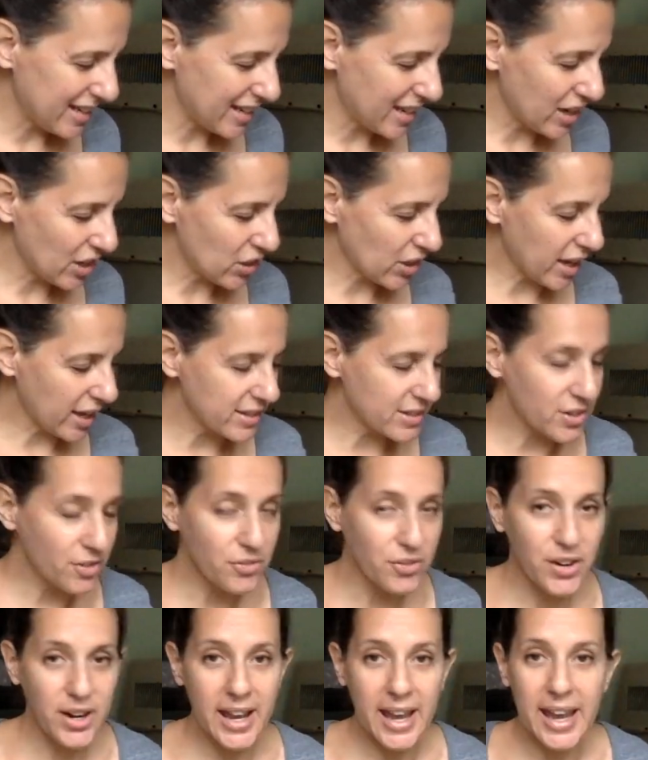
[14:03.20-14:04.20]
Okay, so
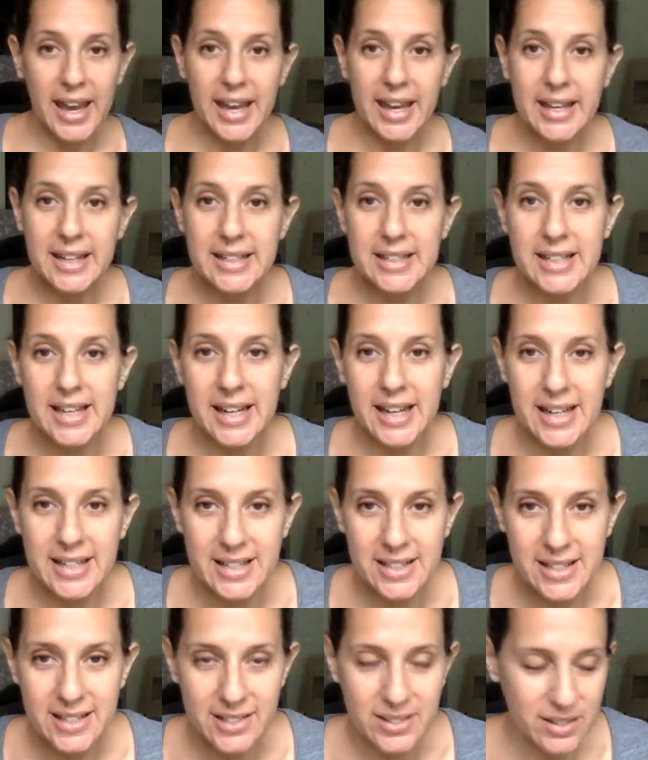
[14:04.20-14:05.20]
for eight, and I
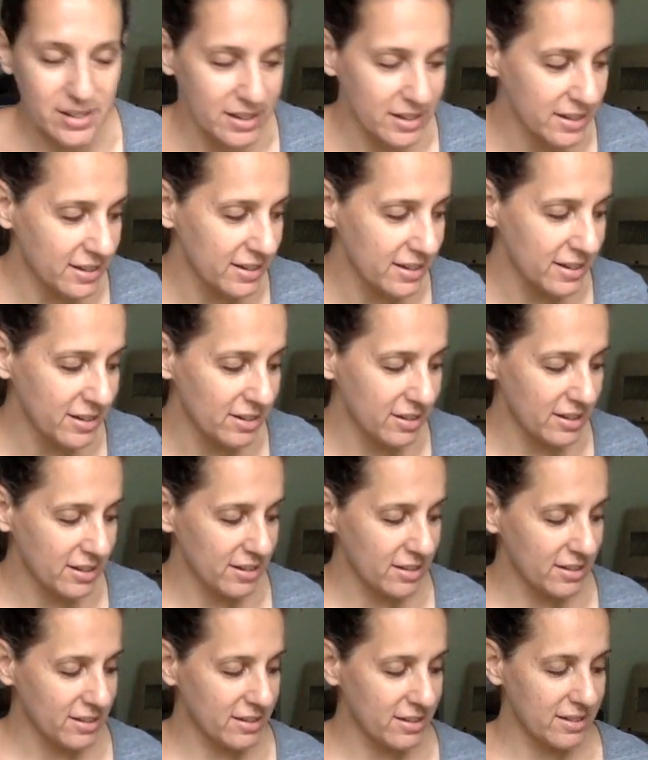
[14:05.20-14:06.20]
did this uh, uh, in
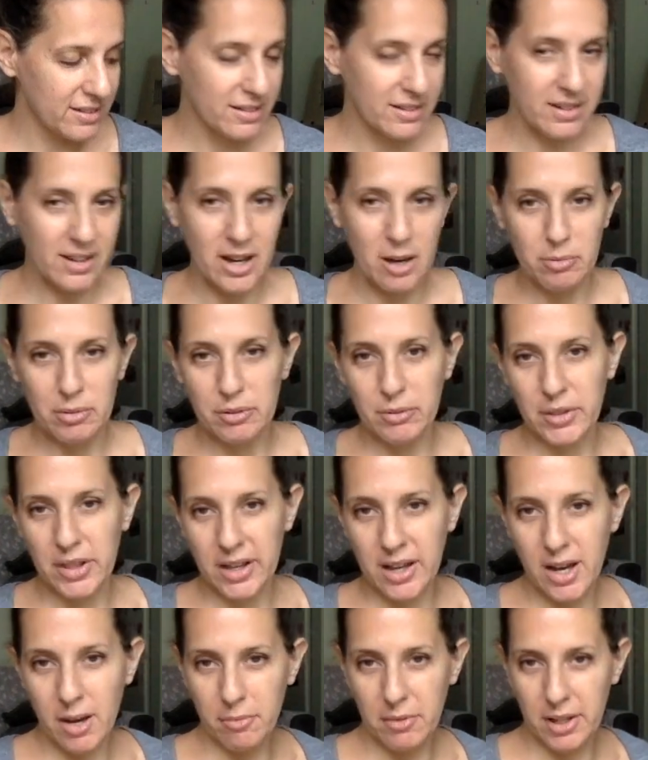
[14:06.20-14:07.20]
a, a, couple with a
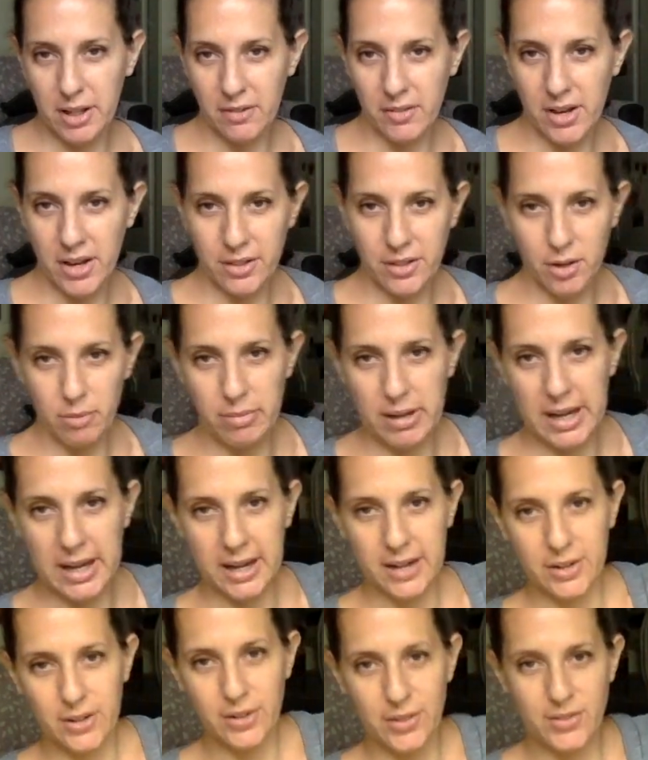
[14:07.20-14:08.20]
couple of other
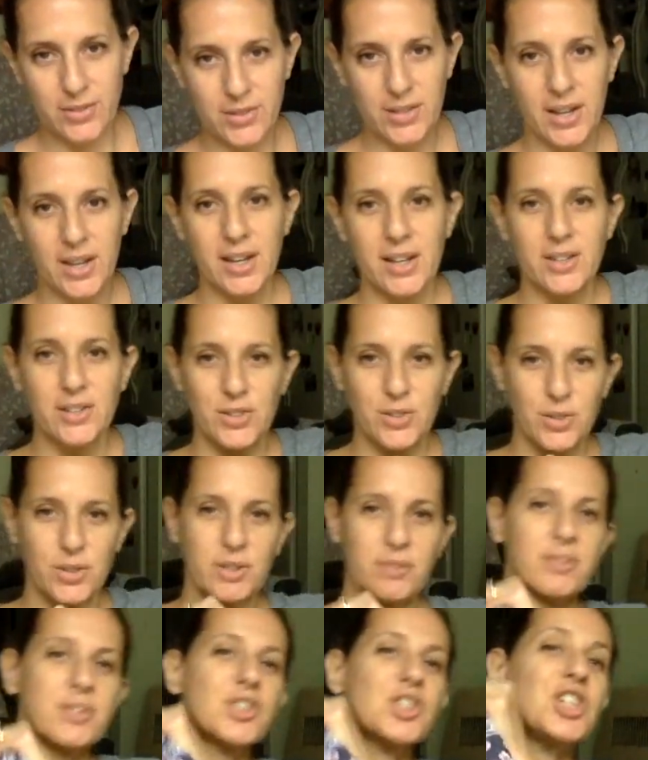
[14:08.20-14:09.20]
patterns, sort of
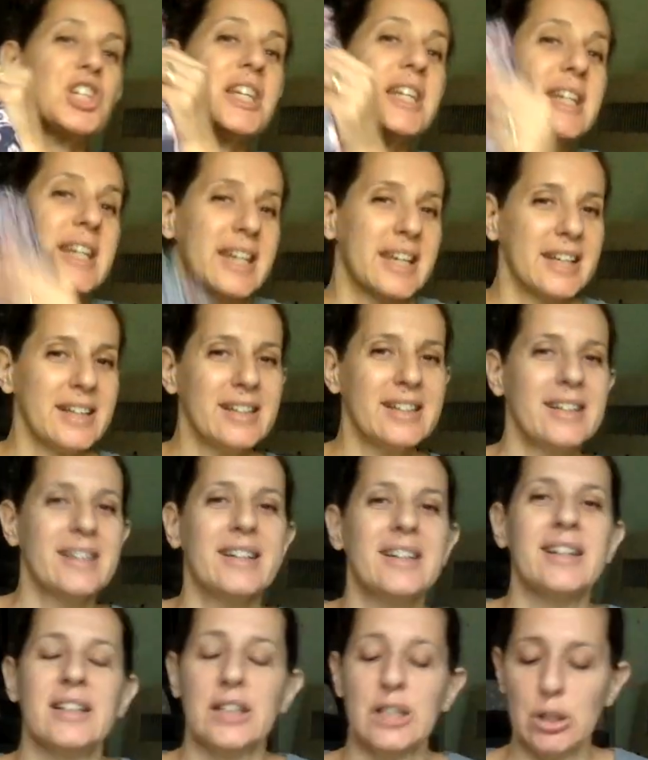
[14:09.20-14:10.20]
cheating
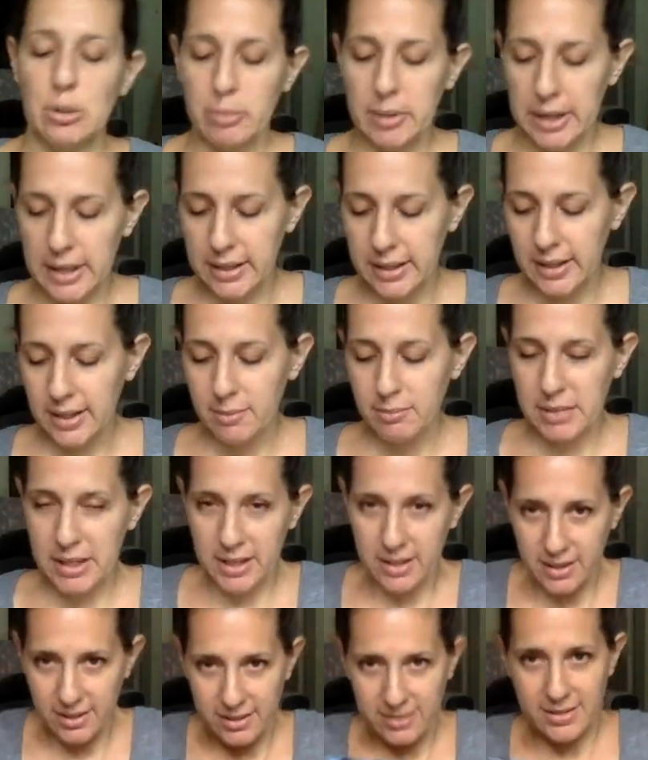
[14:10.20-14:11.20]
a little bit
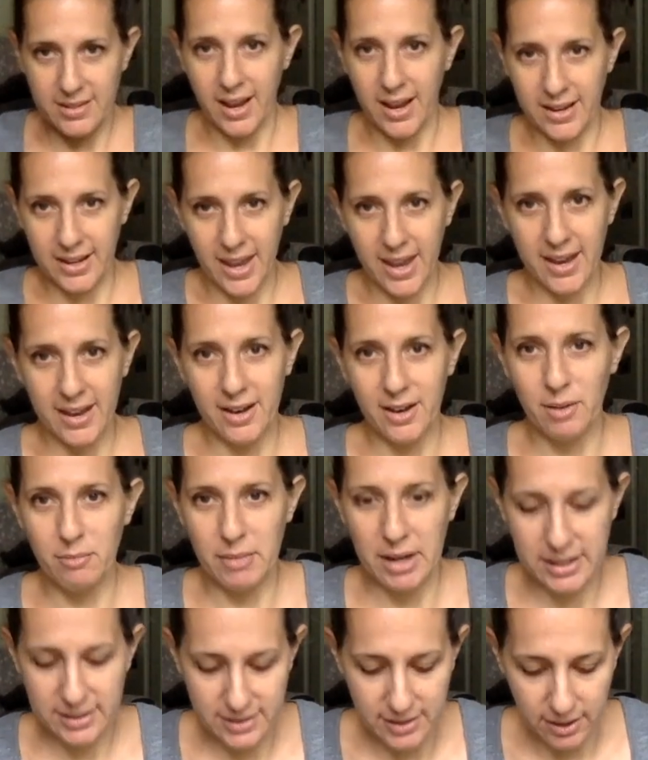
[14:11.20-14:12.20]
because I can't help
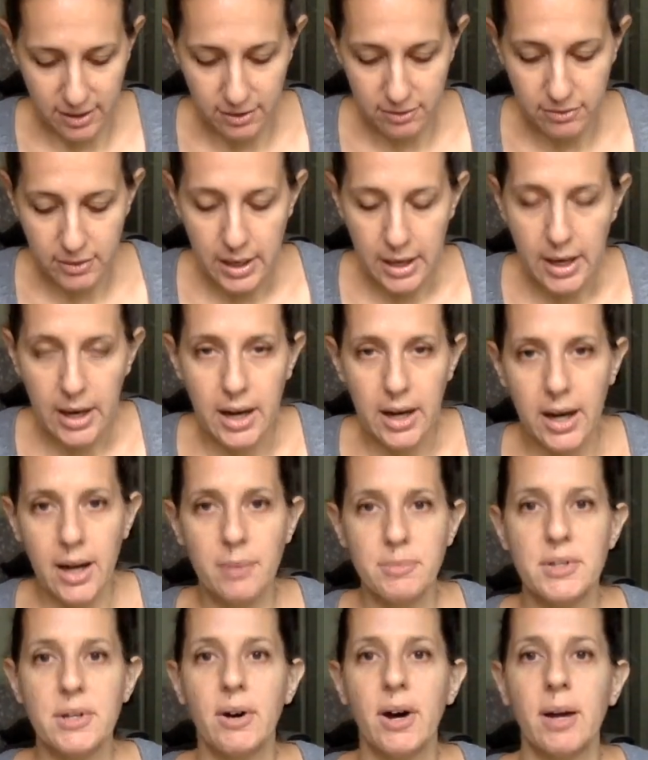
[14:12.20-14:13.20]
myself. Um,
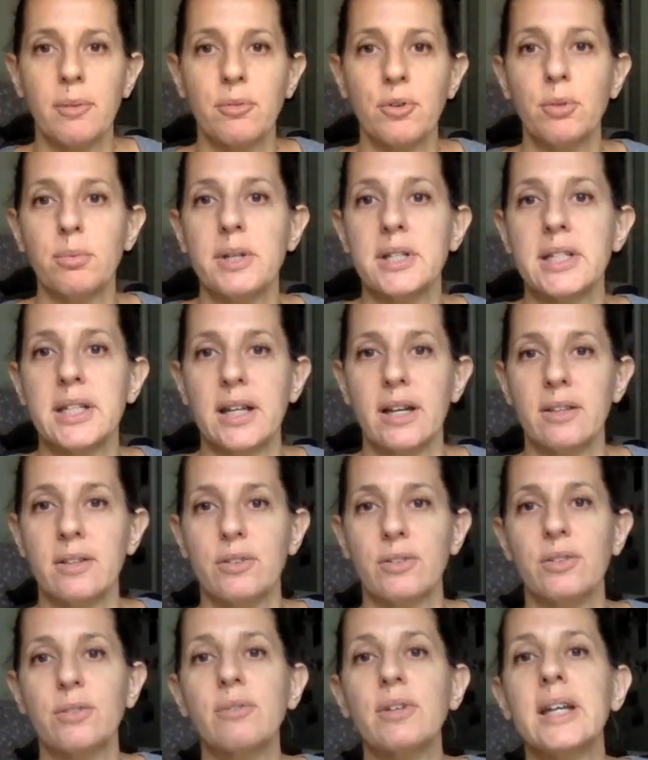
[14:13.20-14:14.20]
so I'm grouping together
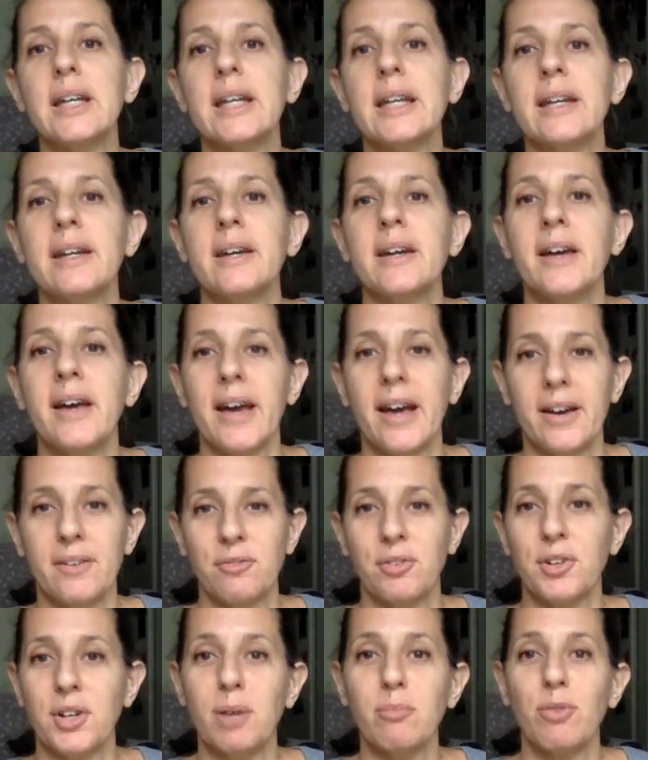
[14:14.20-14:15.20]
three
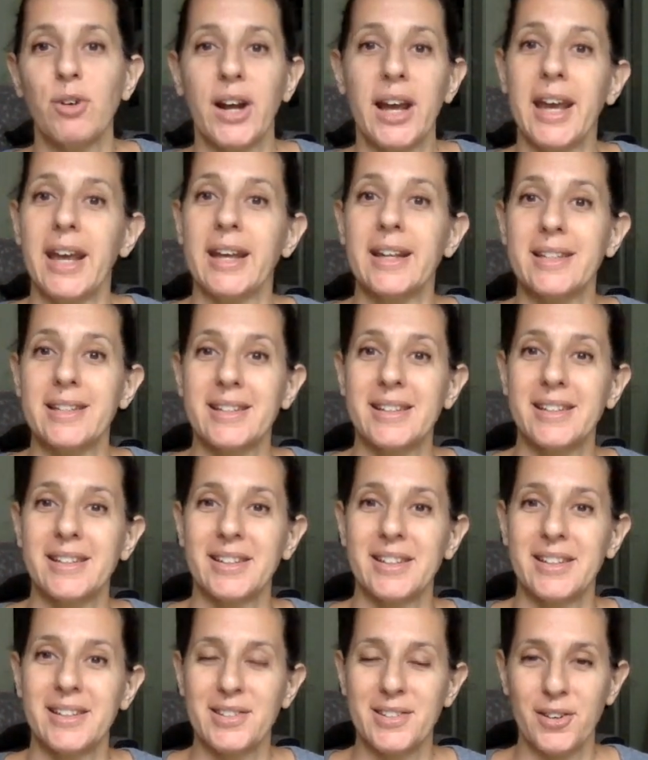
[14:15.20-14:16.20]
for number eight.
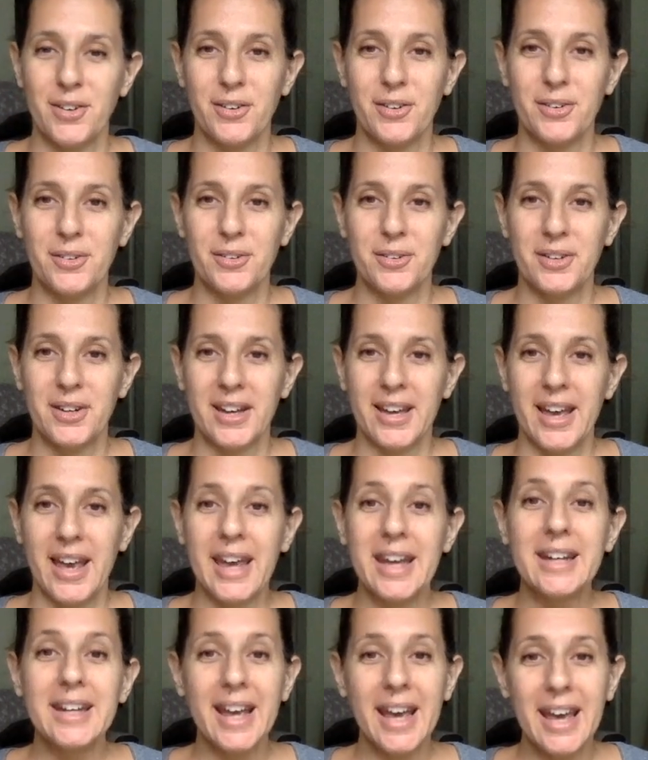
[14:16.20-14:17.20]
So
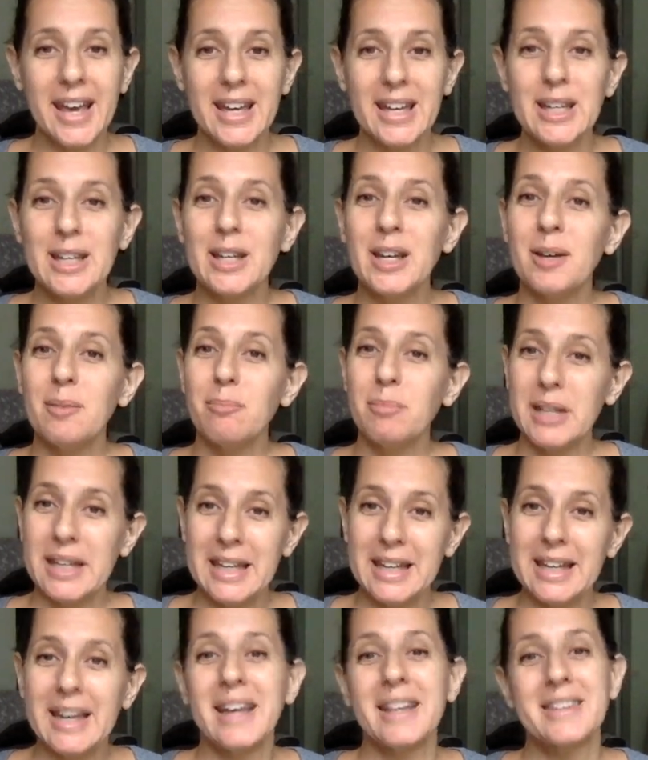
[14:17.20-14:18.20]
8A,
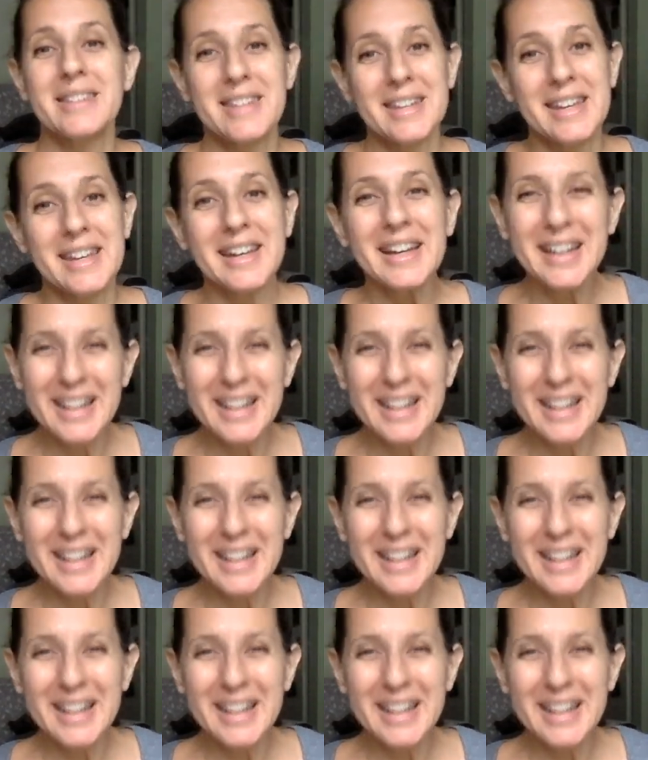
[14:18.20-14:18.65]
B, and C.